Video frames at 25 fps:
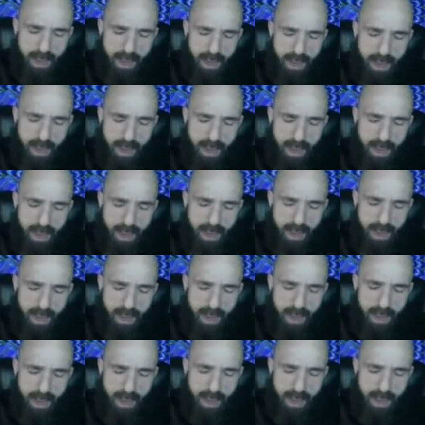that when you were a
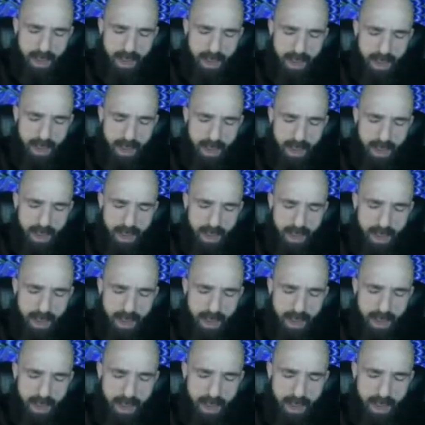Christian?
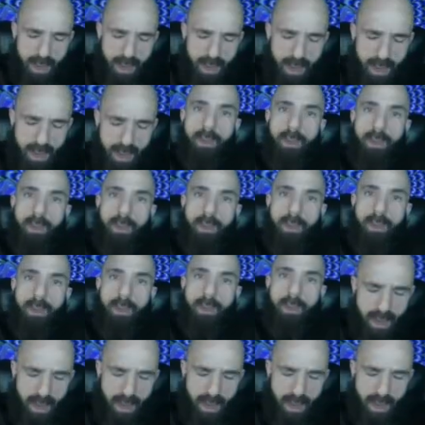
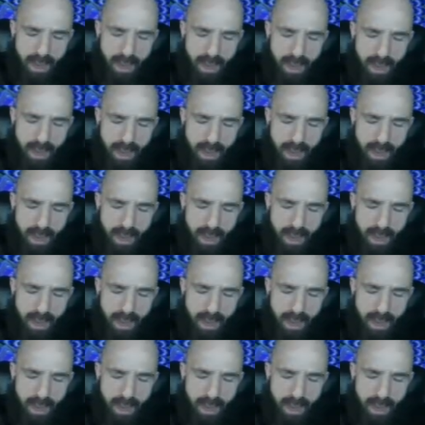Why don't you get